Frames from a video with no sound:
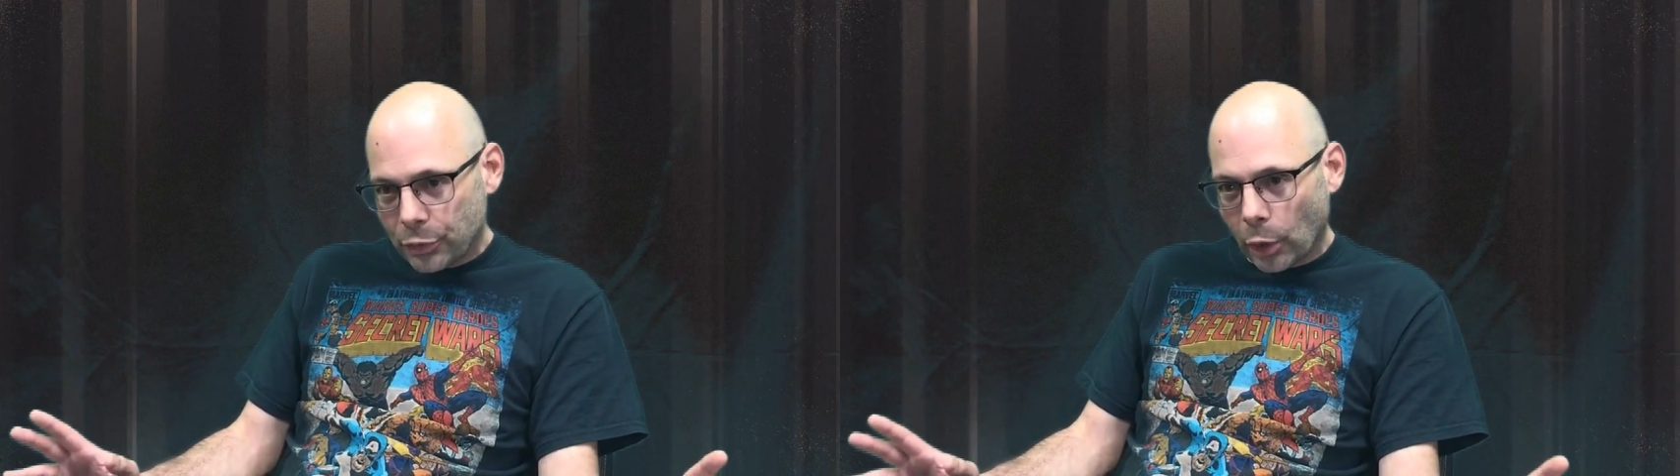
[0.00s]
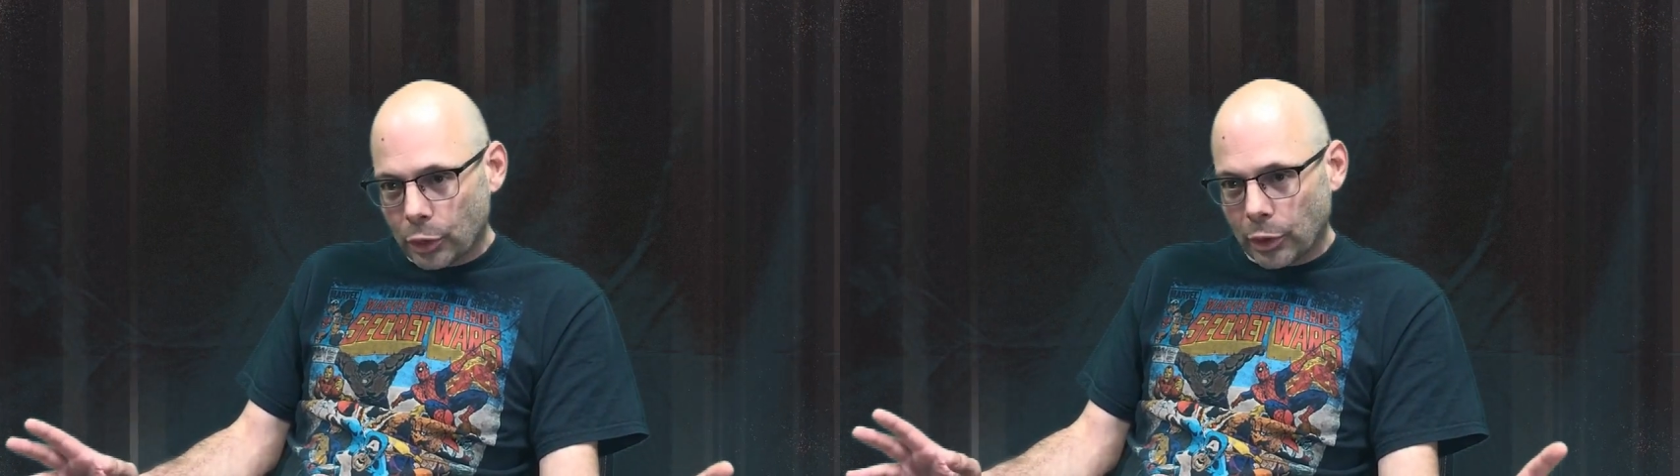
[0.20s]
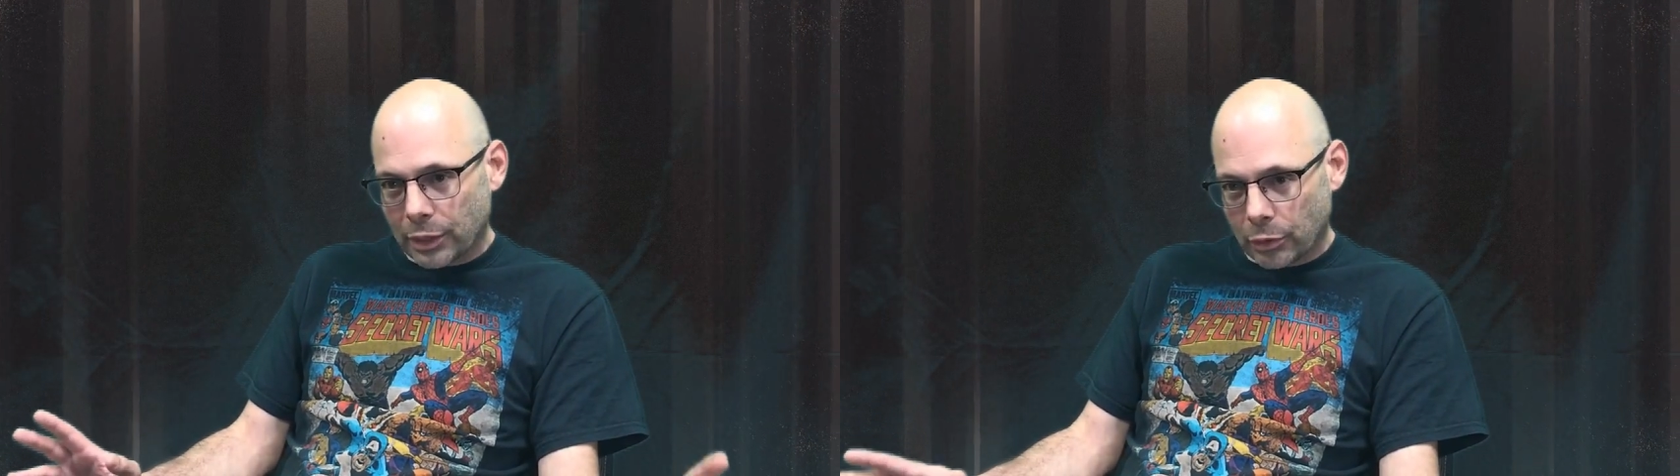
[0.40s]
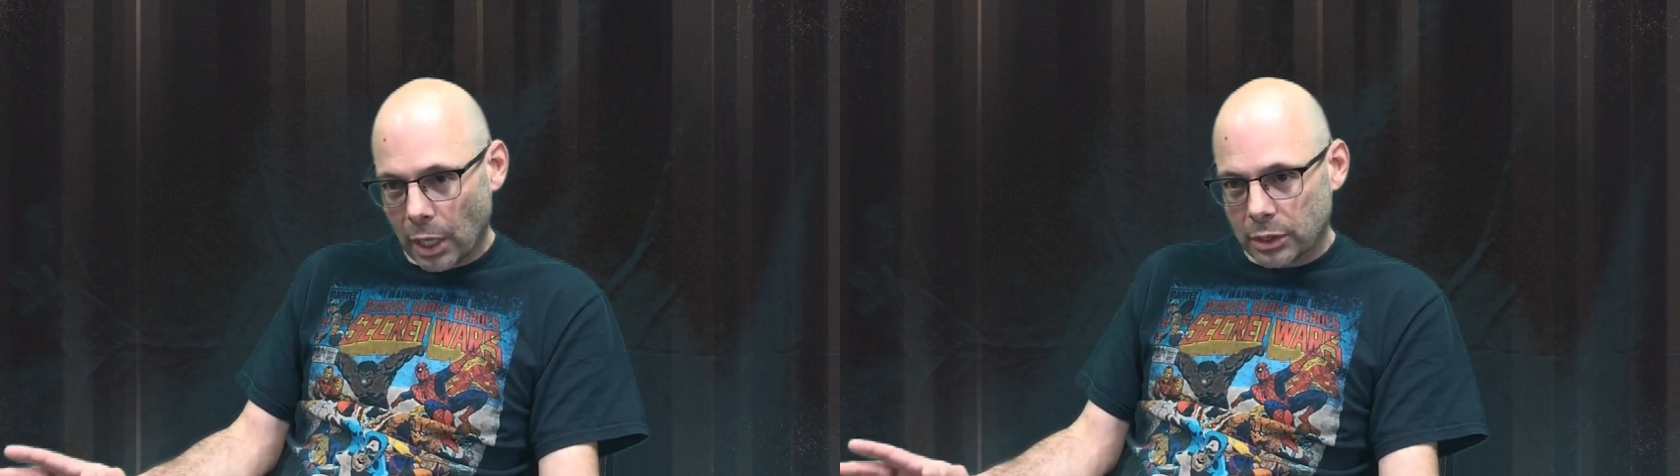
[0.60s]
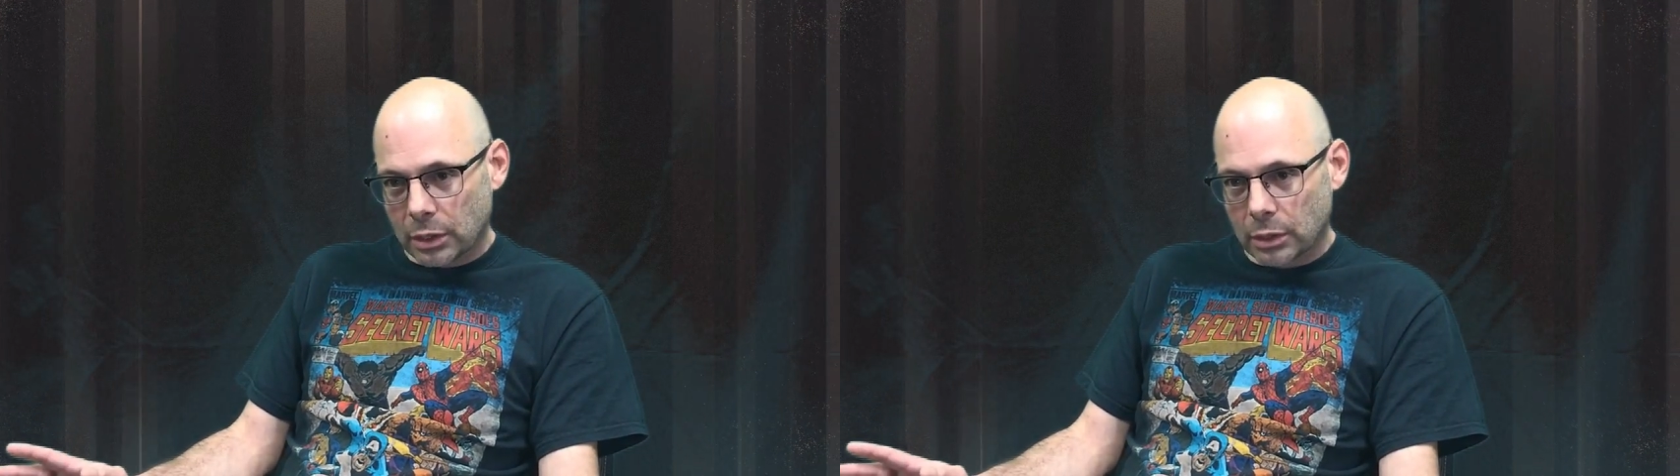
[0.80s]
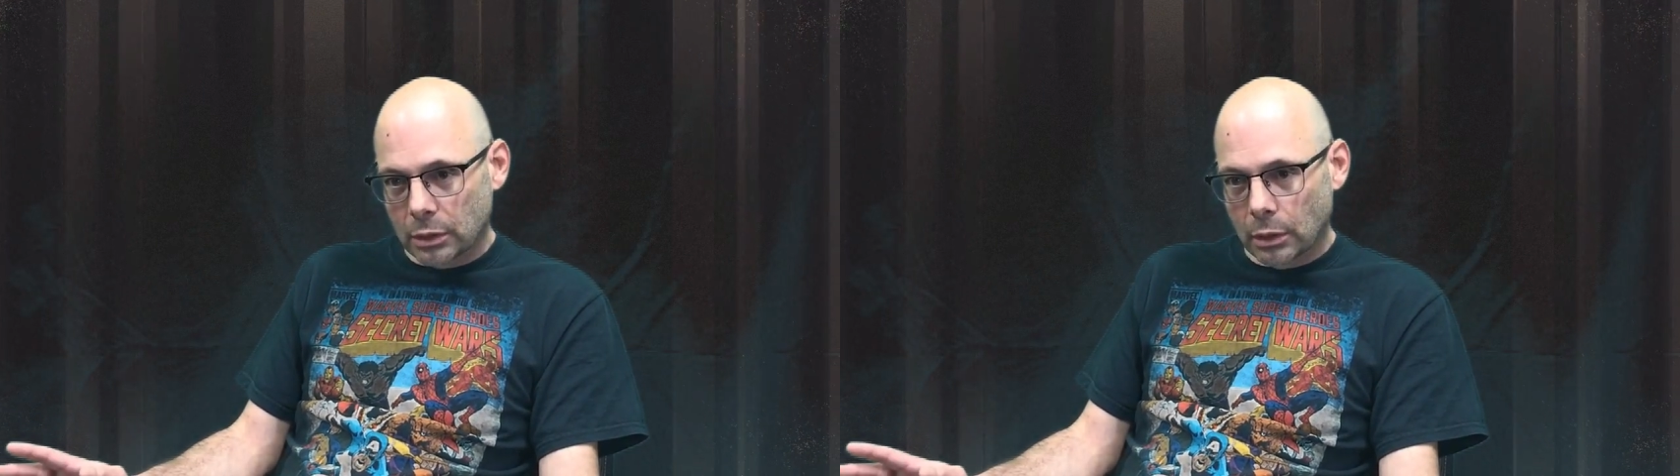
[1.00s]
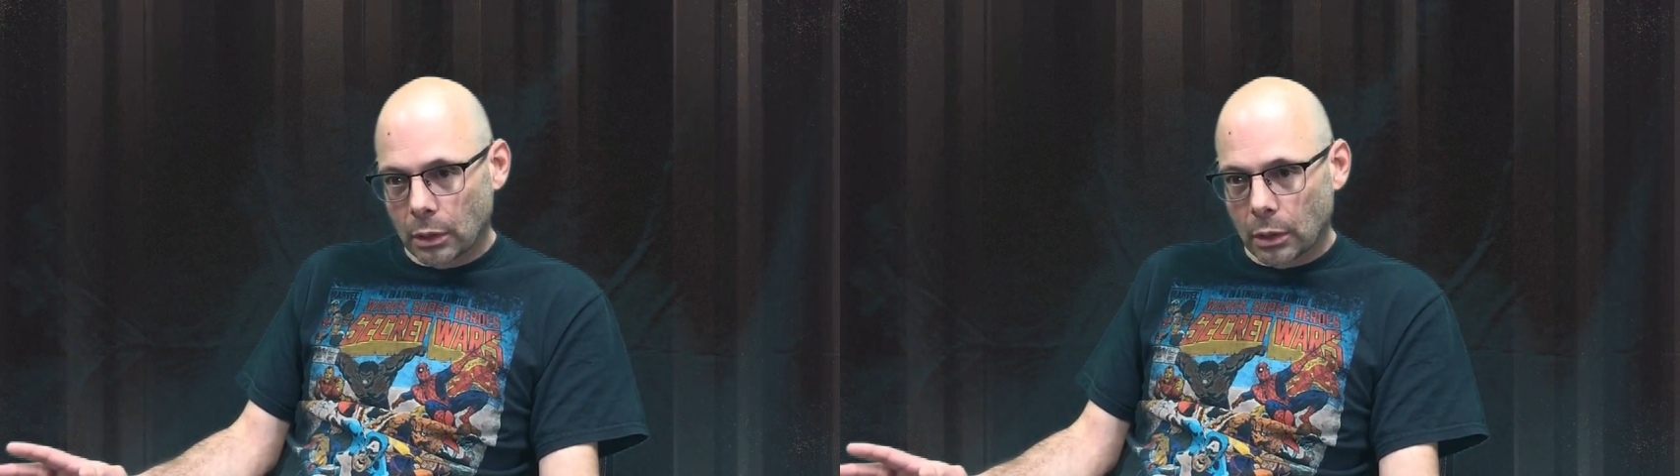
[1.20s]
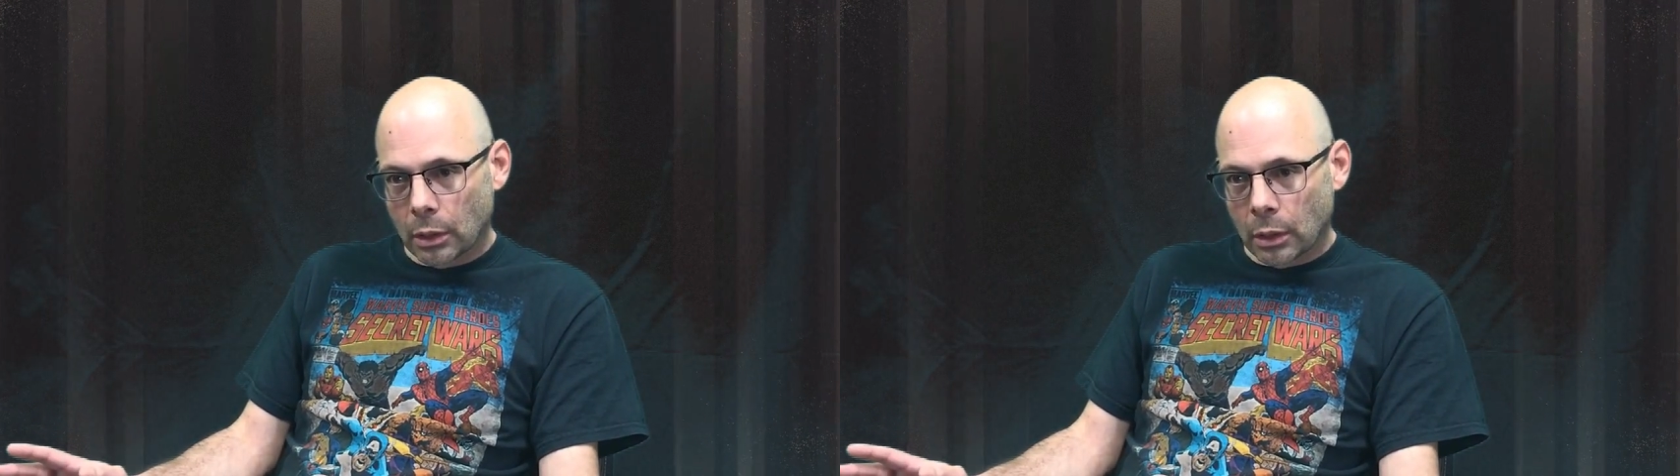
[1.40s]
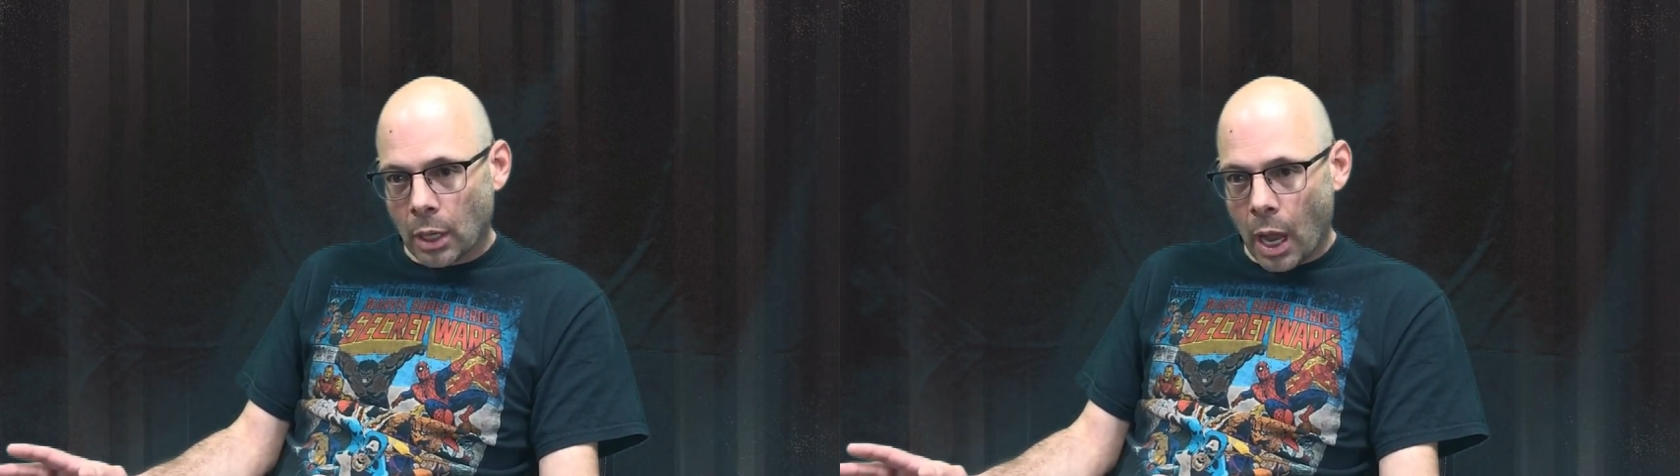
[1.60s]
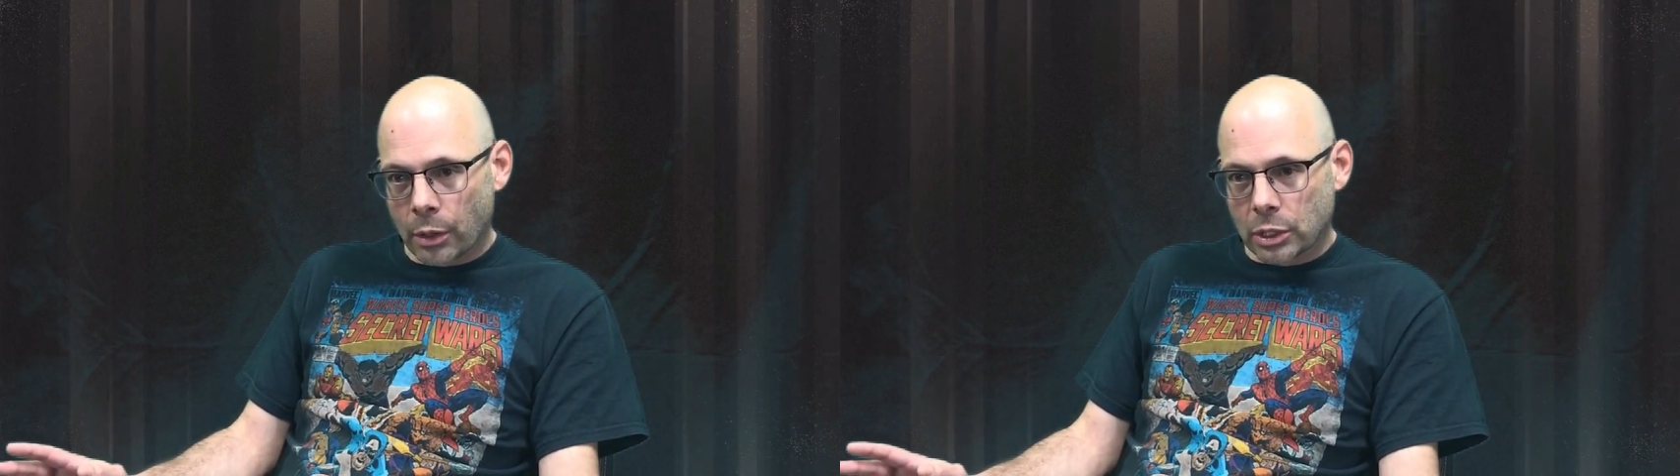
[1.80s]
for our transgressions,
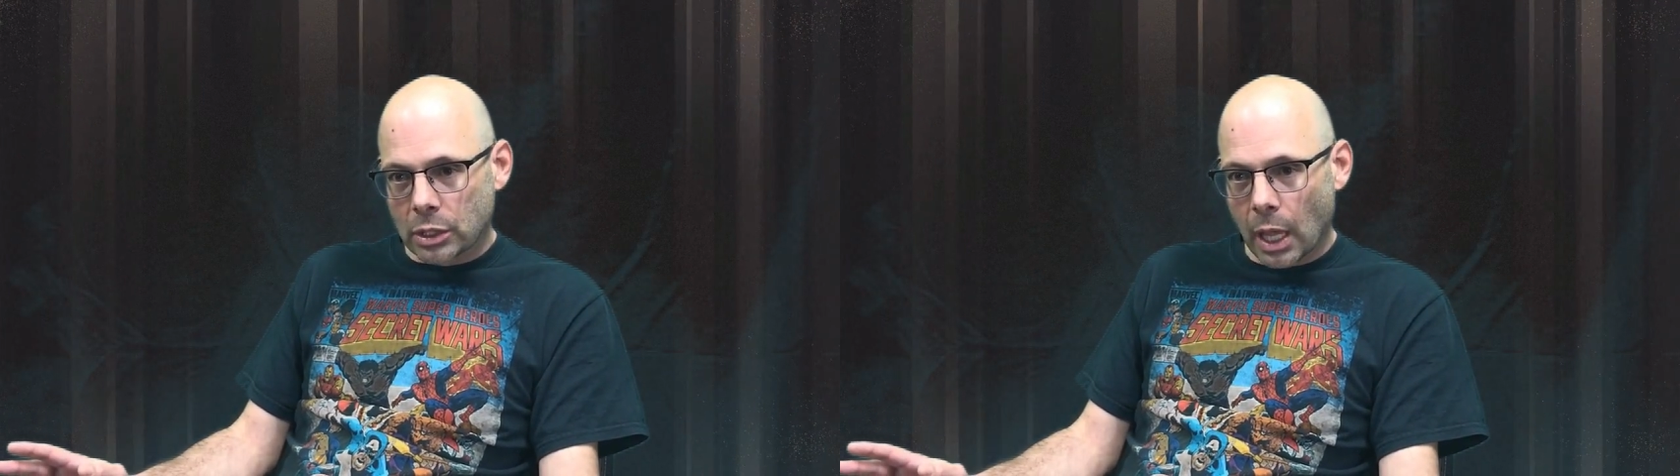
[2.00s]
I was just